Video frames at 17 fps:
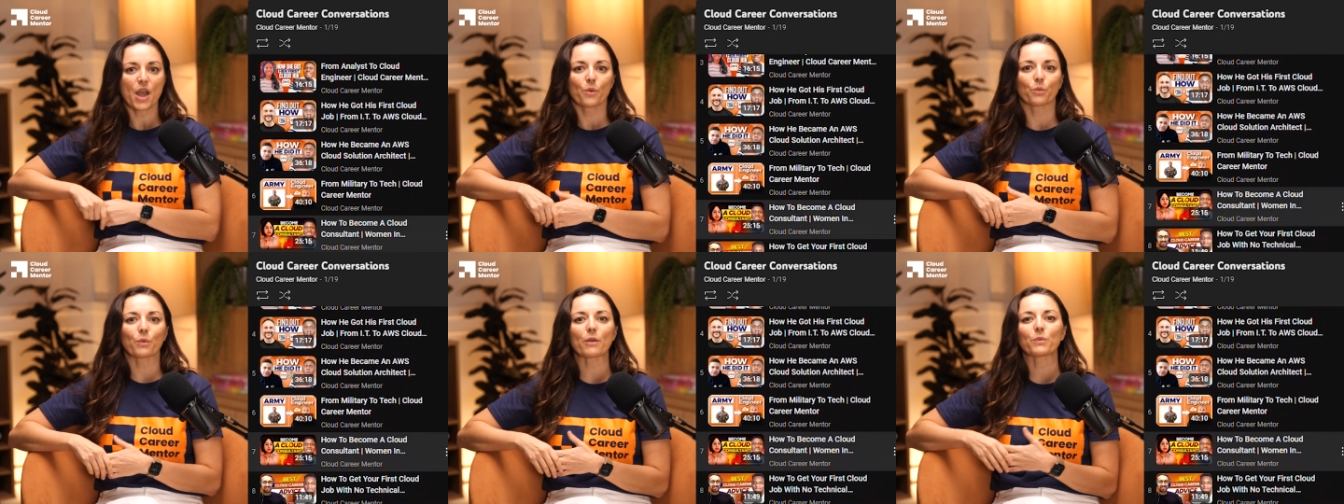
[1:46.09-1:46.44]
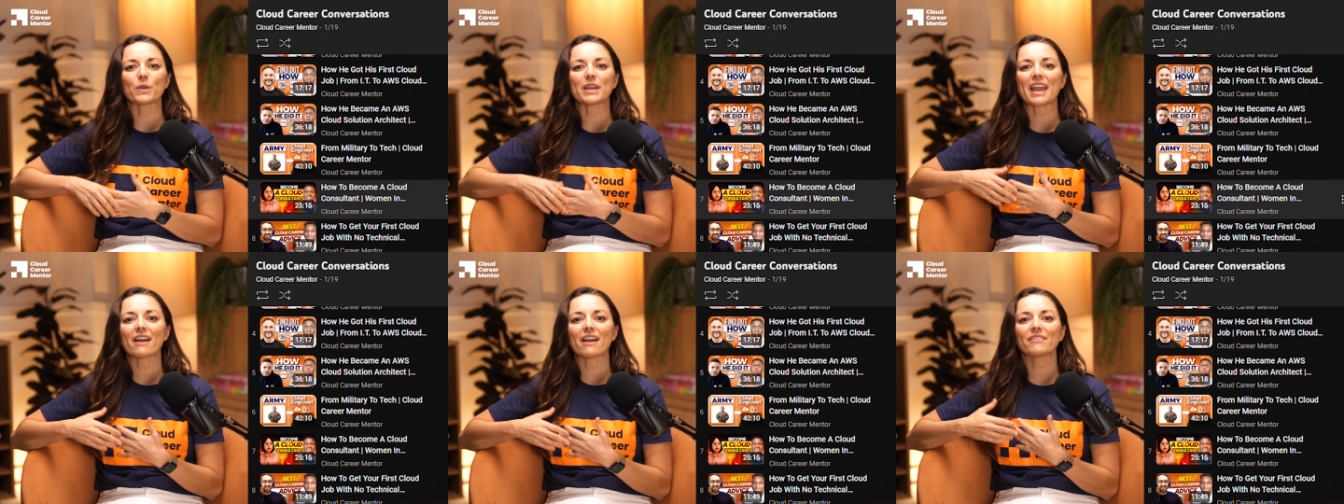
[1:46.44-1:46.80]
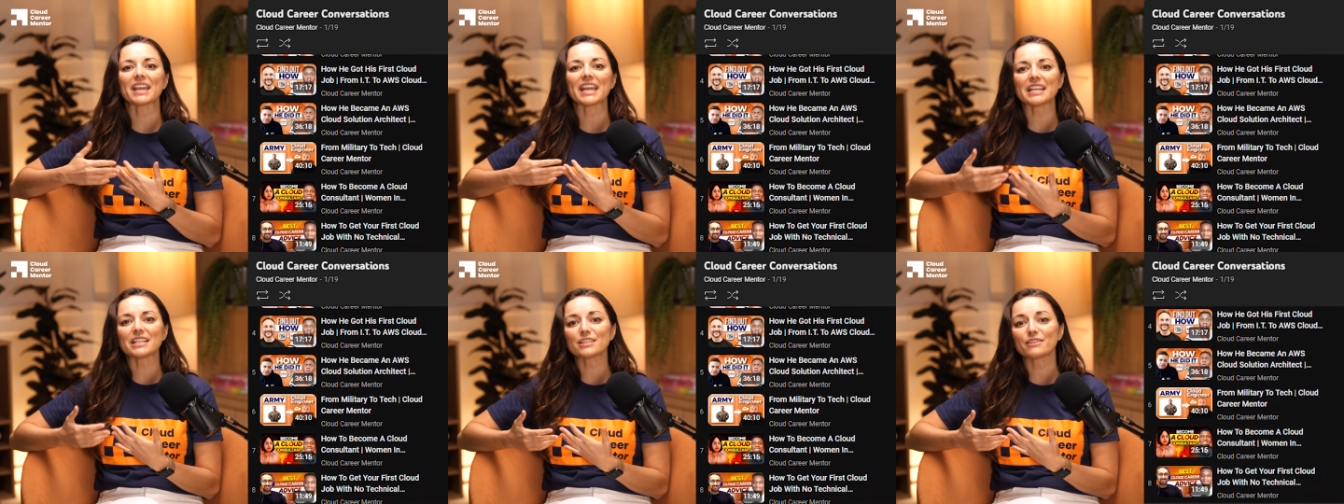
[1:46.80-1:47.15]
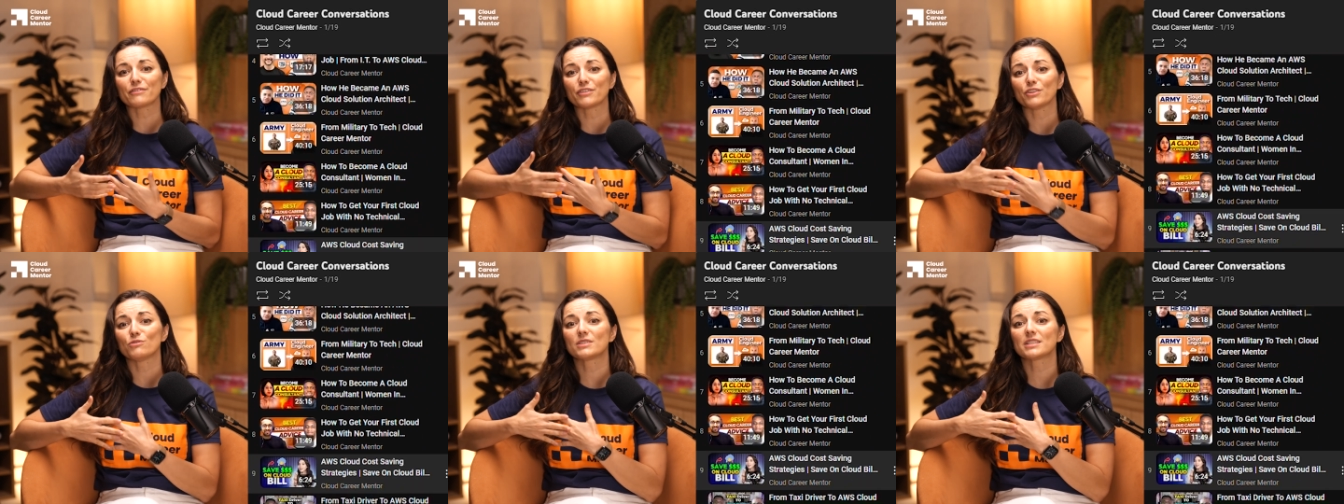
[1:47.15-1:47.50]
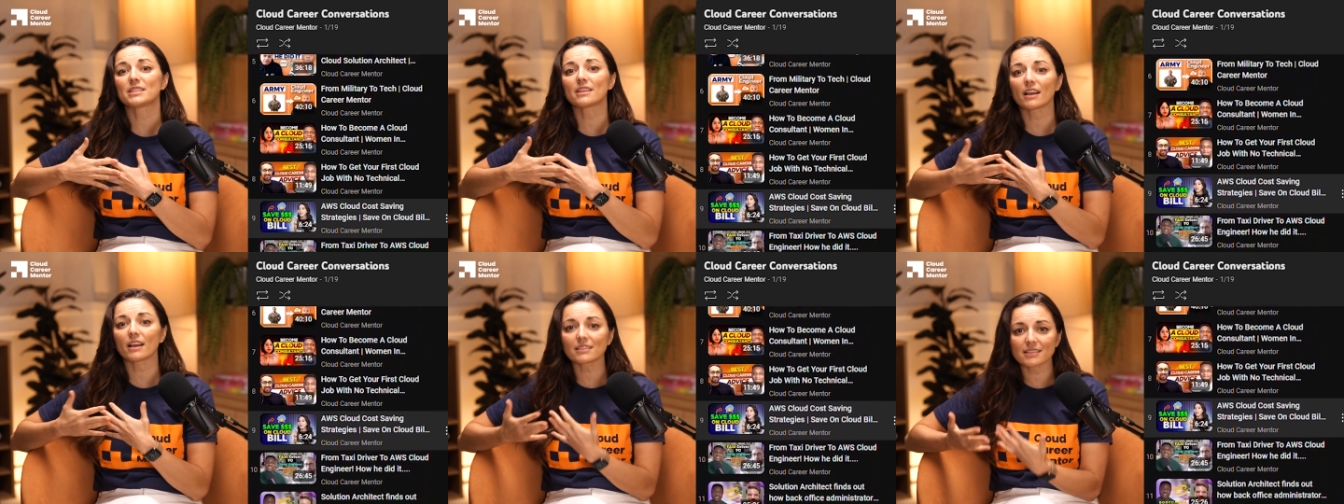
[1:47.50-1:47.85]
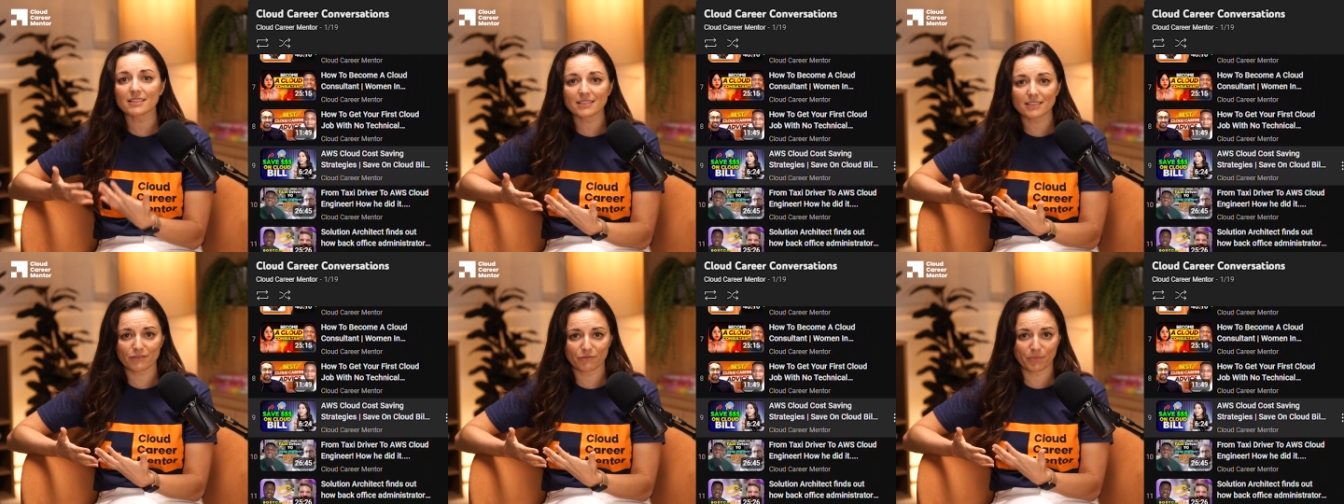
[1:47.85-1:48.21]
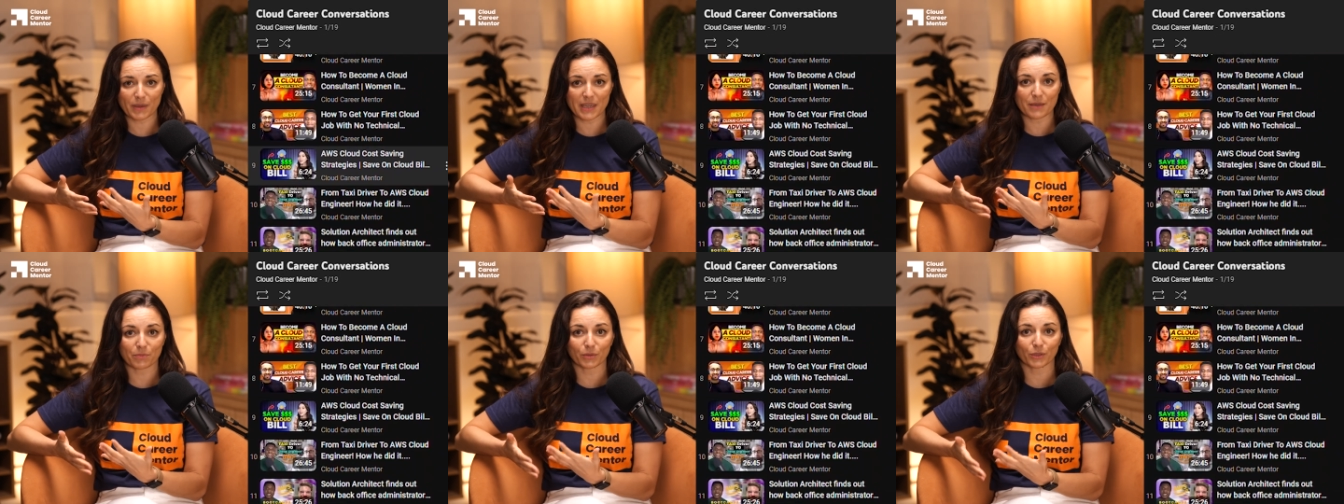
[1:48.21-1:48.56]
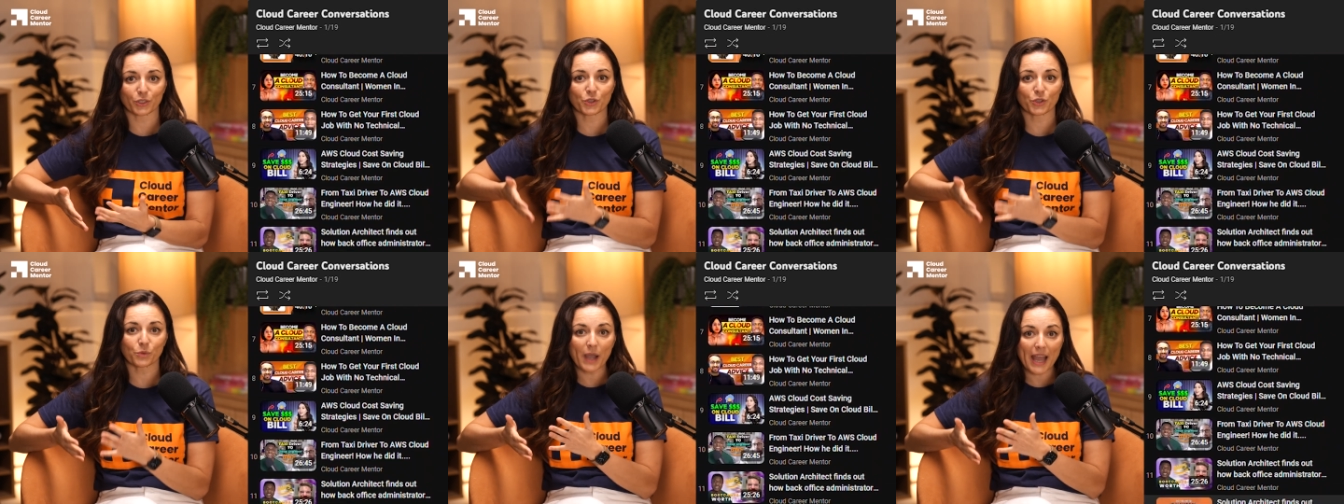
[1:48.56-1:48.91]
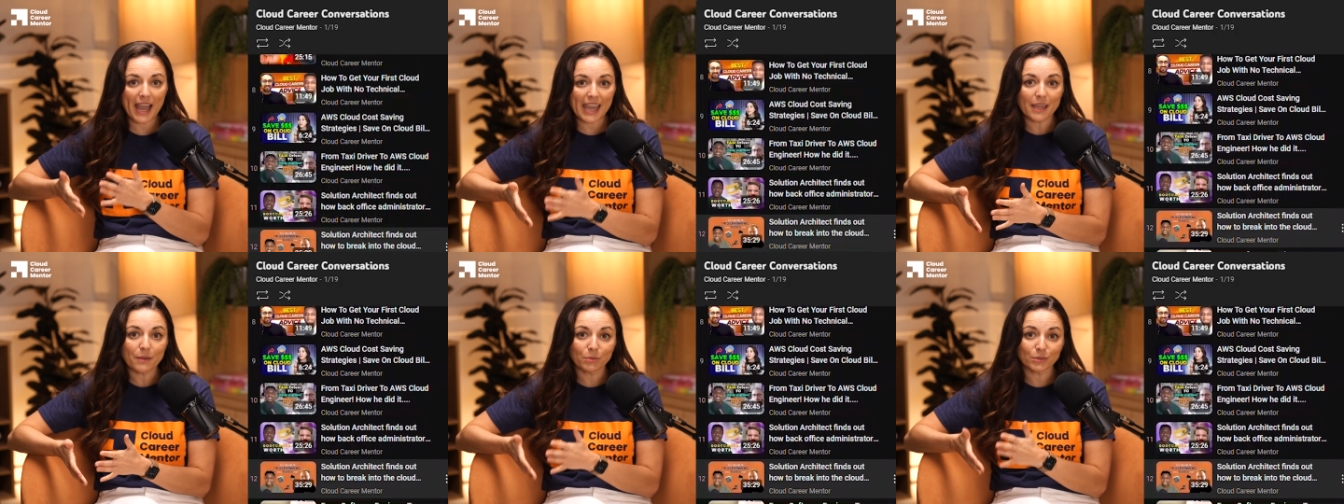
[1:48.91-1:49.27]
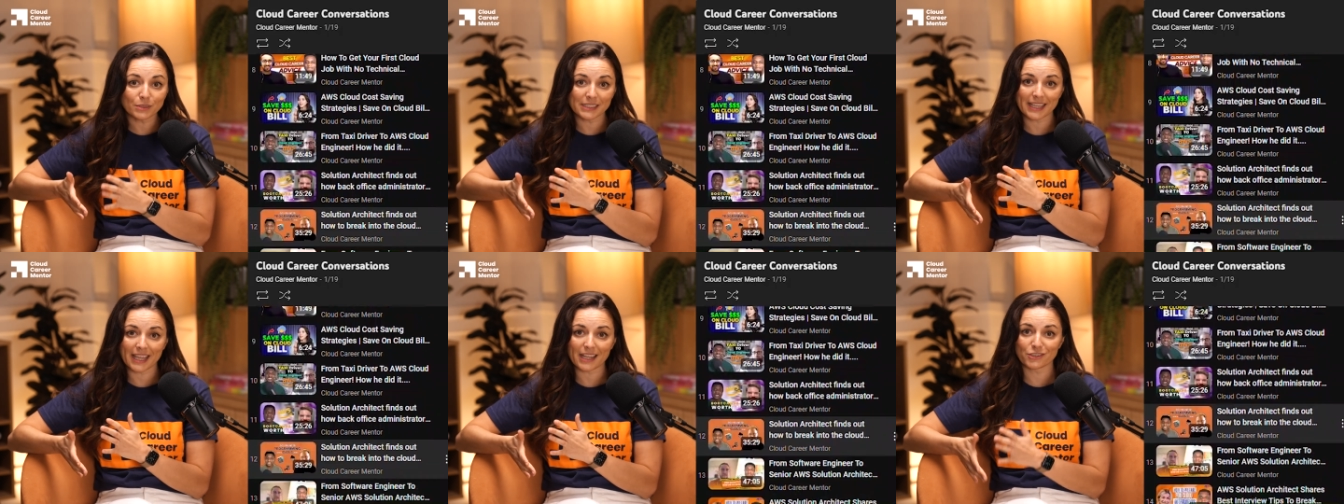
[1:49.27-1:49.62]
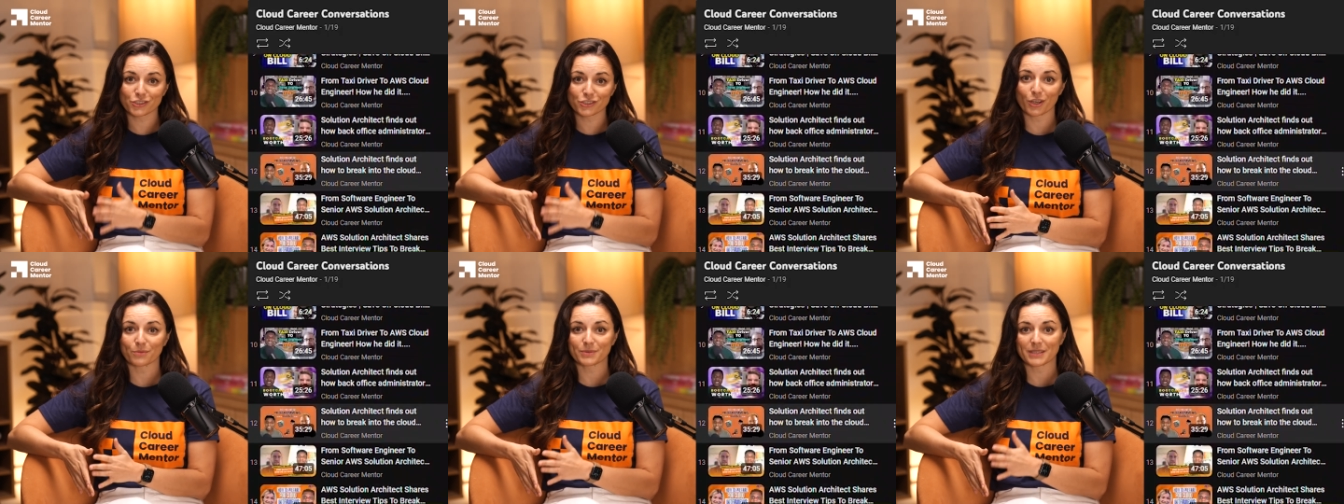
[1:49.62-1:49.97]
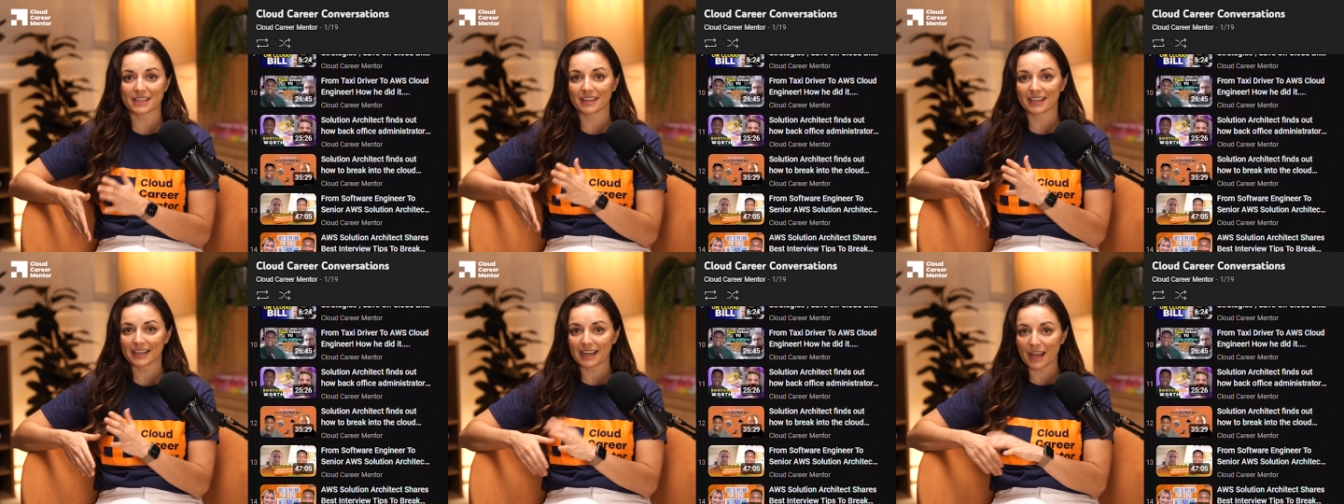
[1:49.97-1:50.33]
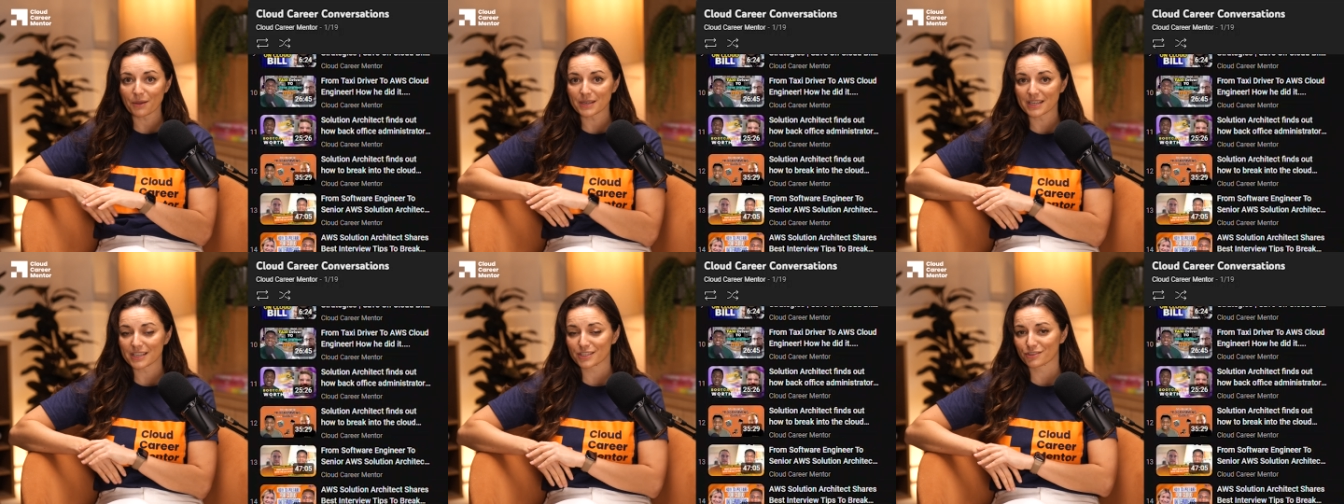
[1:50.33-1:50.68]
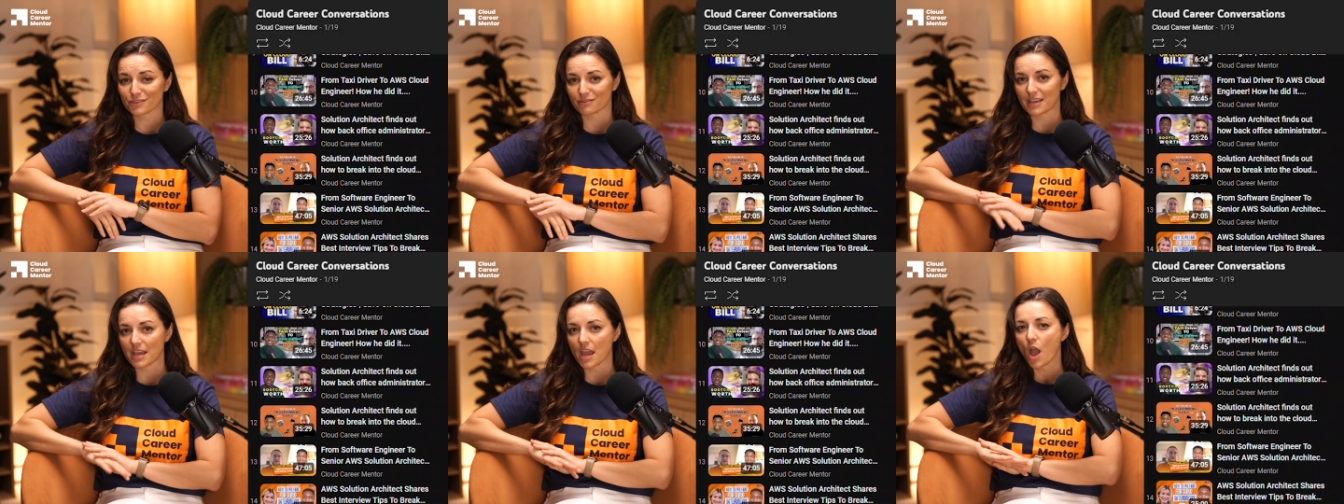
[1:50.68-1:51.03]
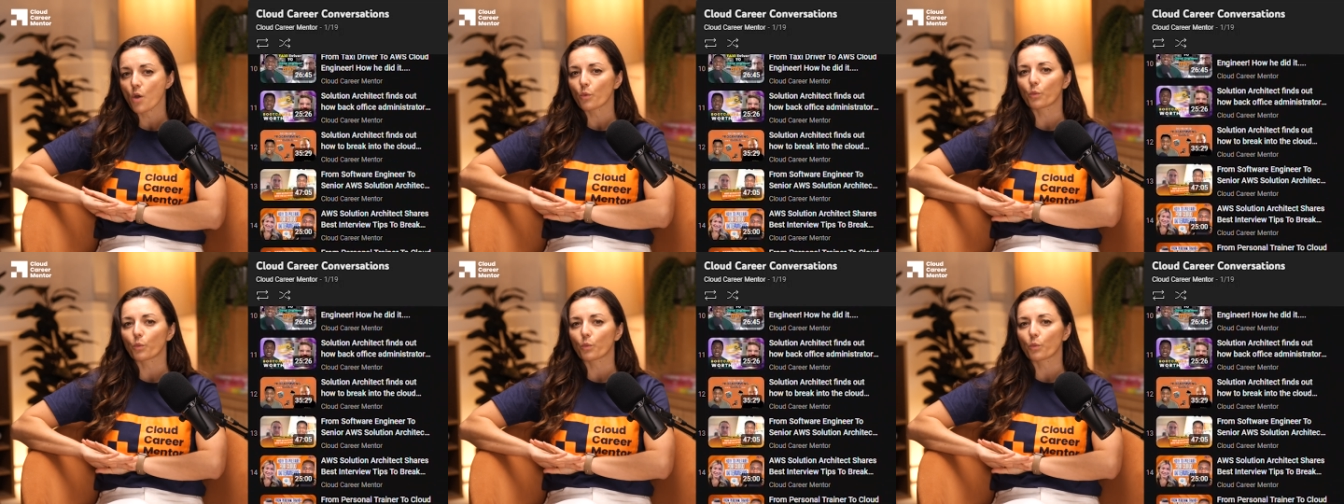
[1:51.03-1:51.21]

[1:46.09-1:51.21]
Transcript: where we have interviewed dozens of people who were able to get jobs in the cloud industry